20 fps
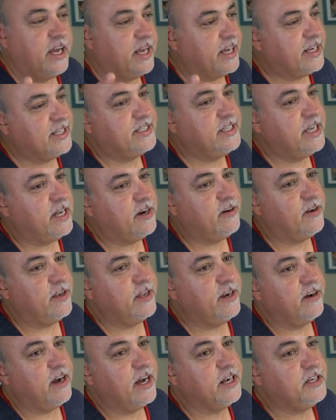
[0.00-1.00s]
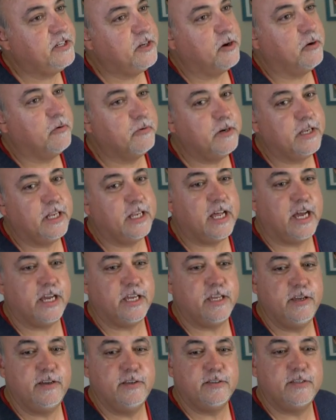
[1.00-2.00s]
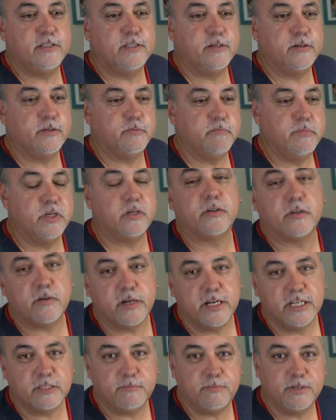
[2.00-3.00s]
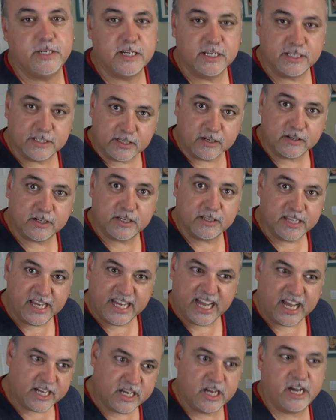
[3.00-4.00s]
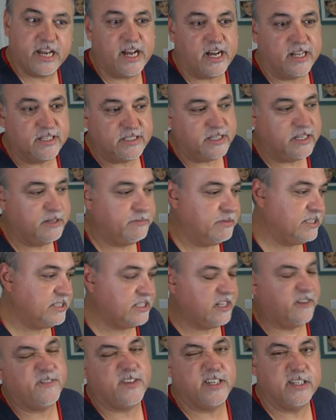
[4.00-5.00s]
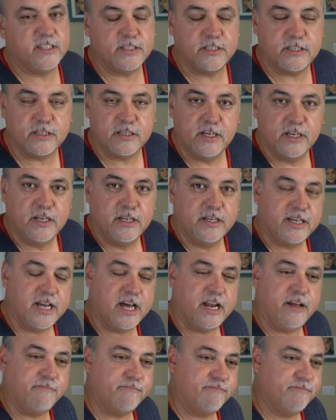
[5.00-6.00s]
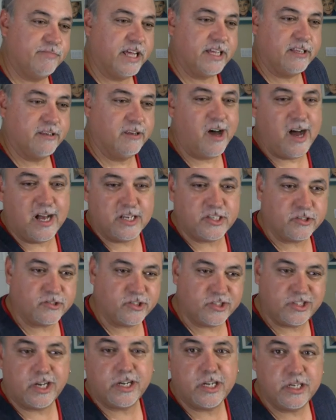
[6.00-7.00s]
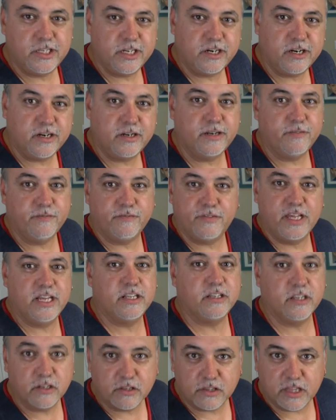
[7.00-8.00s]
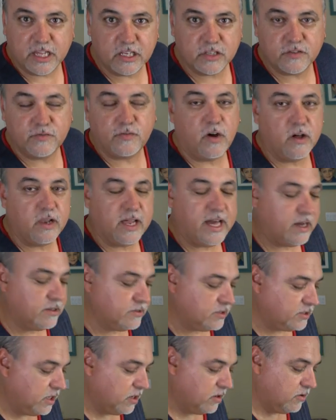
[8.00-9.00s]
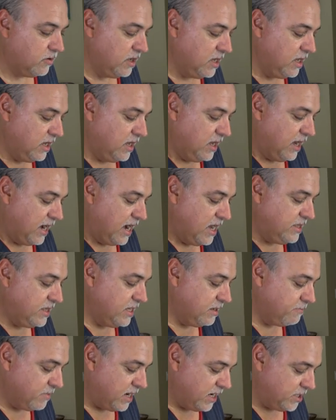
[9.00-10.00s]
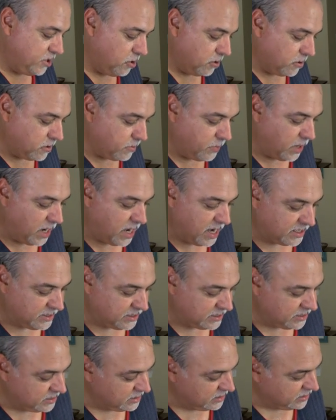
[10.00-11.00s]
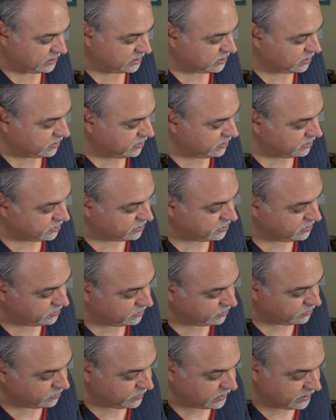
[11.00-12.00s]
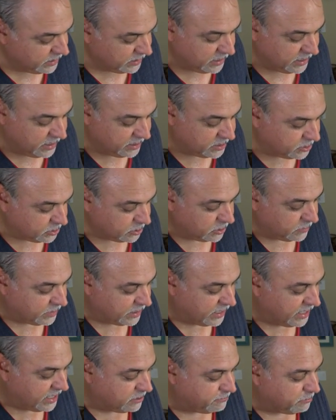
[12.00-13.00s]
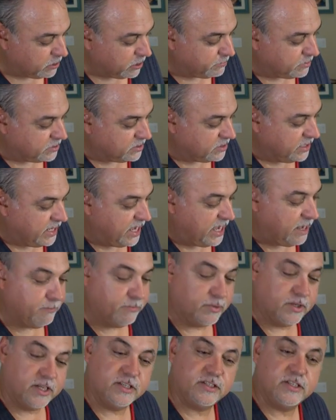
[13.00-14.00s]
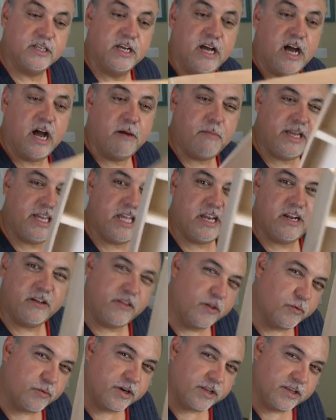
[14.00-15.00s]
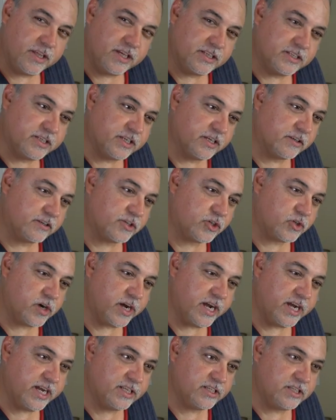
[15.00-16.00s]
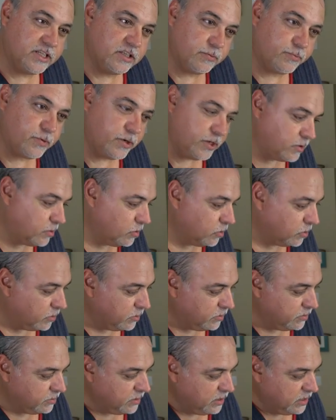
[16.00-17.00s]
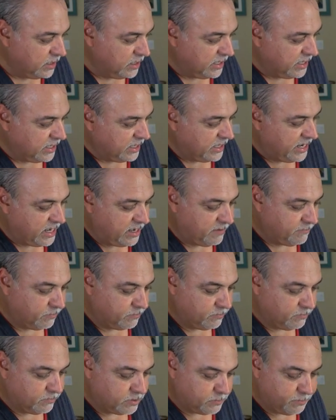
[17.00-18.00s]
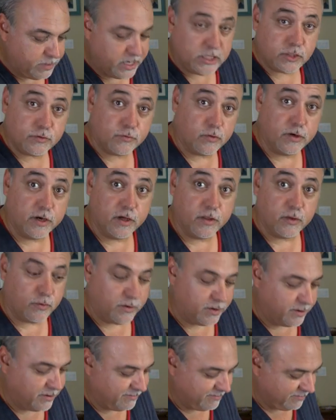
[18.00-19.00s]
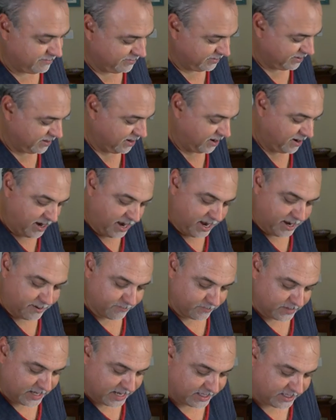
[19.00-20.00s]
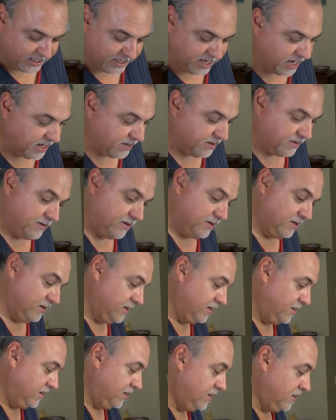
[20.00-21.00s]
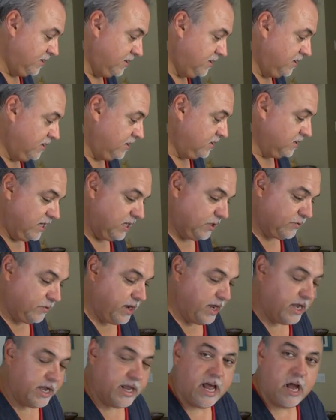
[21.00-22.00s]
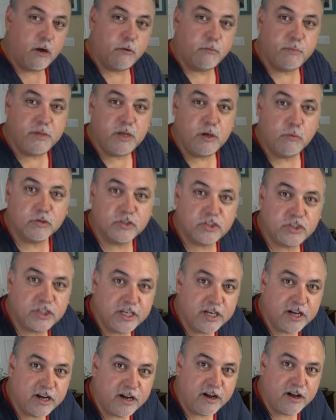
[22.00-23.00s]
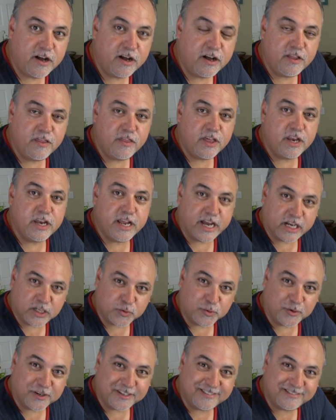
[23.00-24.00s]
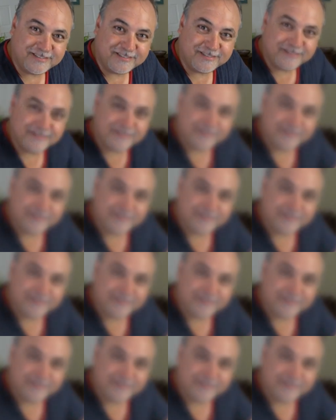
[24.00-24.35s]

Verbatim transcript: like I said earlier, I don't really like using those milk crates because they're, they got cutouts in them and stuff gets kind of like lost or stuck in there and thing, little things fall out. So I think my Joker box is going to really serve a nice purpose in that. Plus, I might get another one of these little trays. These are pretty cool. And I have space for another one. All right, that's it. Thanks for hanging out with me. We'll see you on the next one.